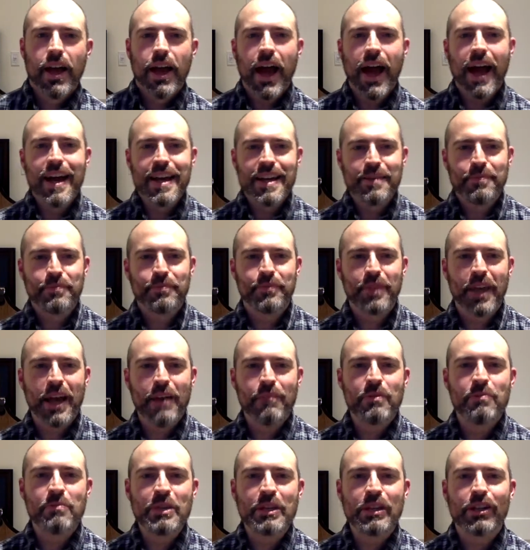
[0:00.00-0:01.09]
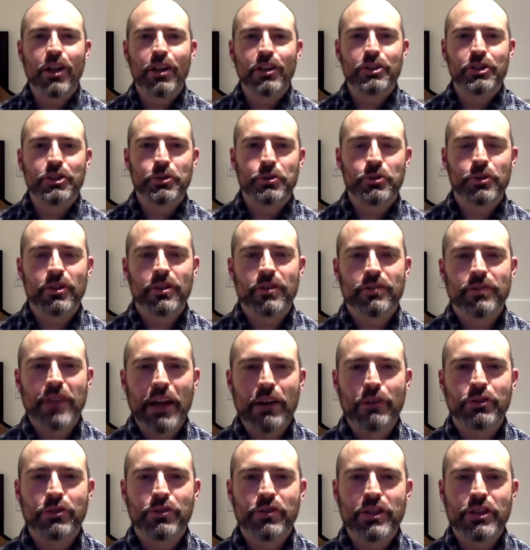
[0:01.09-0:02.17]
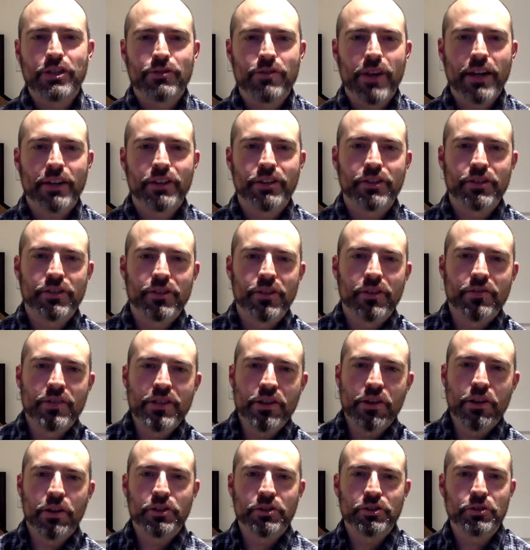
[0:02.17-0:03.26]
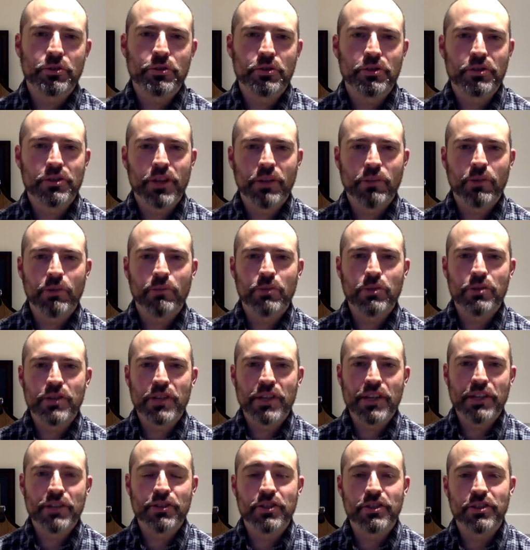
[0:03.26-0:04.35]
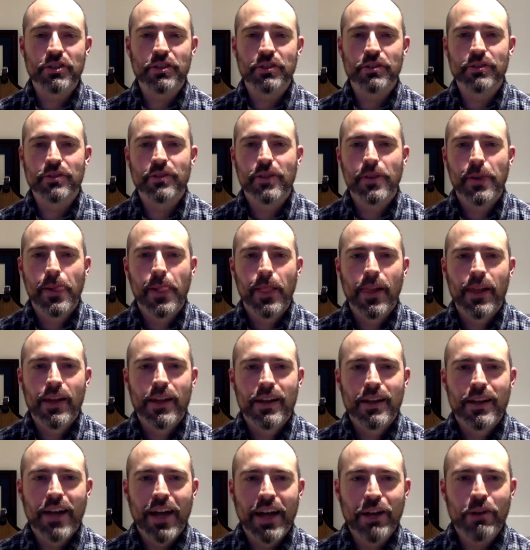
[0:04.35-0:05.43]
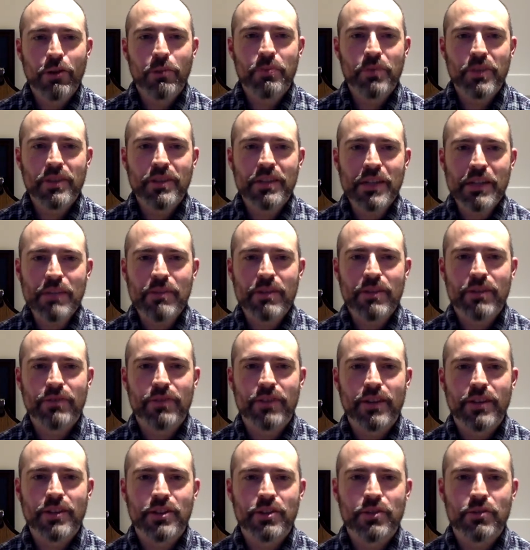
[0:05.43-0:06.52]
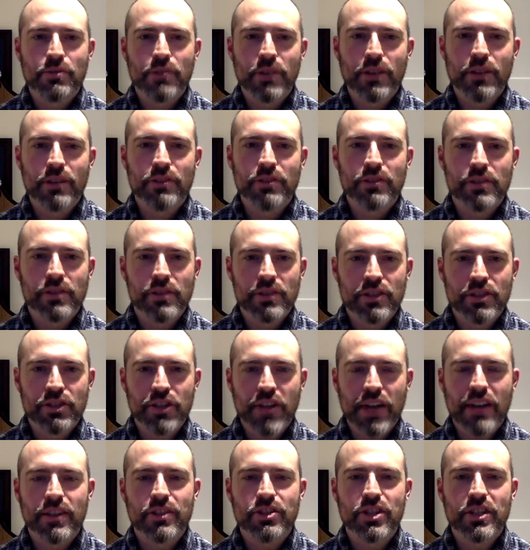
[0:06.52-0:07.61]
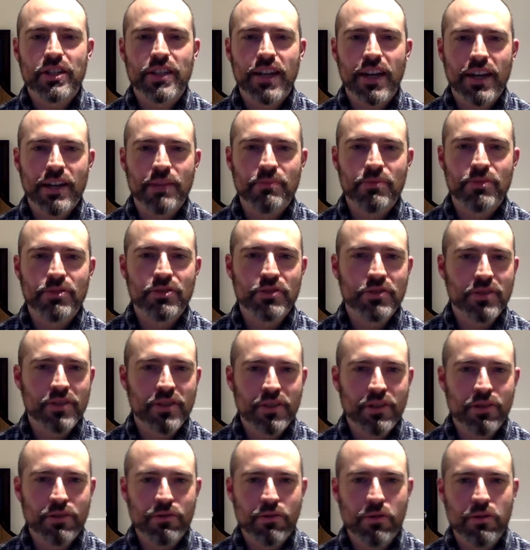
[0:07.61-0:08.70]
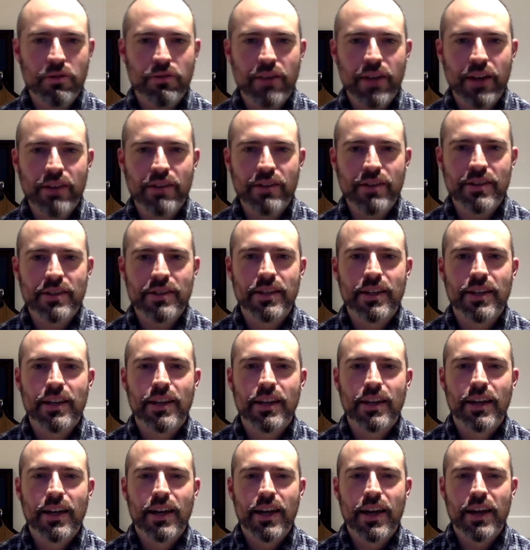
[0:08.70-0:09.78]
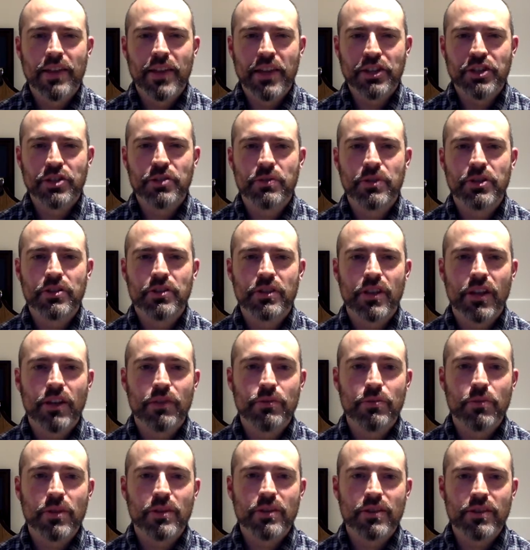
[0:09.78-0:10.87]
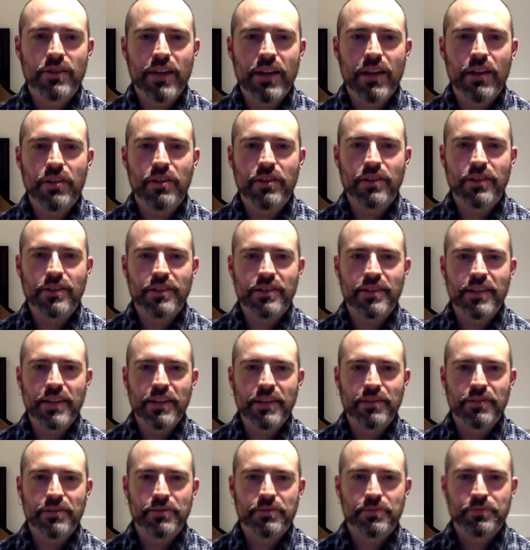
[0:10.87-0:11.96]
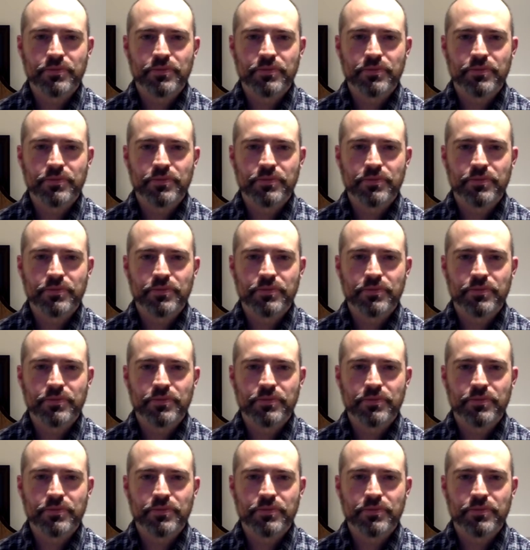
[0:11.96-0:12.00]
Hi, I'm Emil Altschuler, founder and director of the Altschuler Summer Music Institute. I hope this email finds you well during these challenging times due to the coronavirus, and that you and your loved ones are healthy and safe.